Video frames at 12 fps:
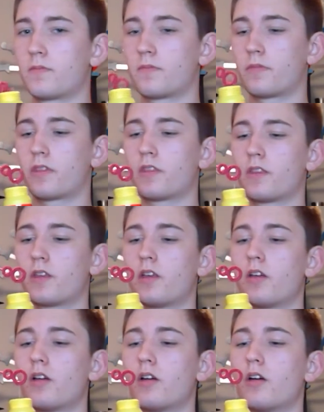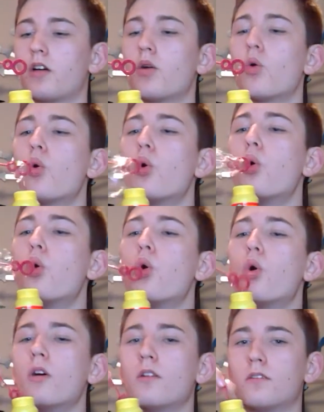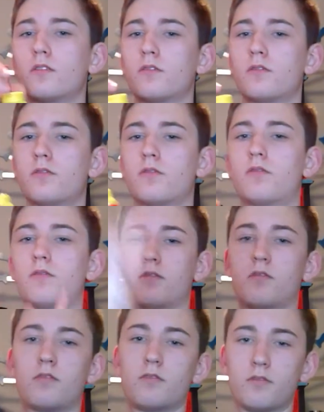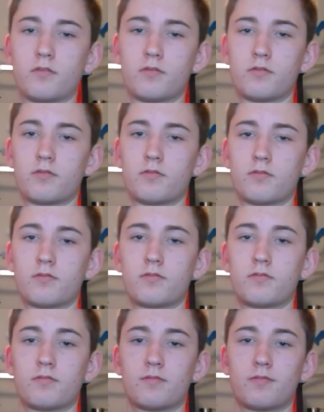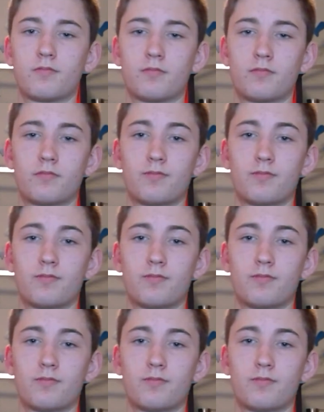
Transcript: Nobody speaks.